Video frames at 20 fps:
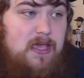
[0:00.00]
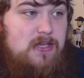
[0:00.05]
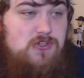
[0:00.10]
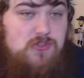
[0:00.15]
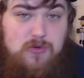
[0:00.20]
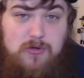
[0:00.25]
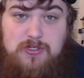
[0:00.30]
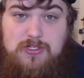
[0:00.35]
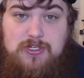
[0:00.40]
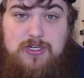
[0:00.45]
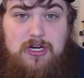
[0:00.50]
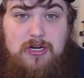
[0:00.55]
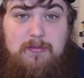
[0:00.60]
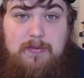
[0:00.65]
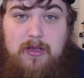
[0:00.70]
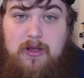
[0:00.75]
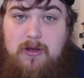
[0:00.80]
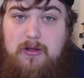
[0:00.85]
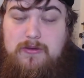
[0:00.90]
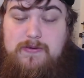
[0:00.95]
a George
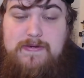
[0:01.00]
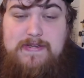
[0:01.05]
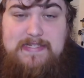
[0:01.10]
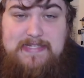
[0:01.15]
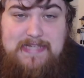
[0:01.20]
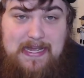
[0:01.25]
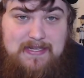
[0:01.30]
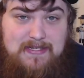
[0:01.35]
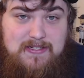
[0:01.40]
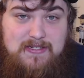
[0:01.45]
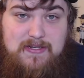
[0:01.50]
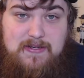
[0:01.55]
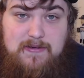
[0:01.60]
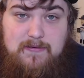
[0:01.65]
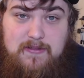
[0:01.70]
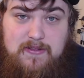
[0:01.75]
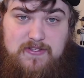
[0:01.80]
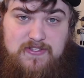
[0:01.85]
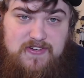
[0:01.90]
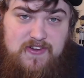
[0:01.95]
Kirby or Luis Castillo
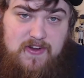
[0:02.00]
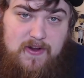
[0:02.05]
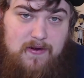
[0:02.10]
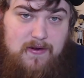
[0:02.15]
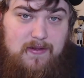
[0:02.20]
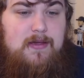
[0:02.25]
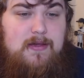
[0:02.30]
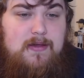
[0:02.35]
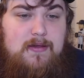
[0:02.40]
this year.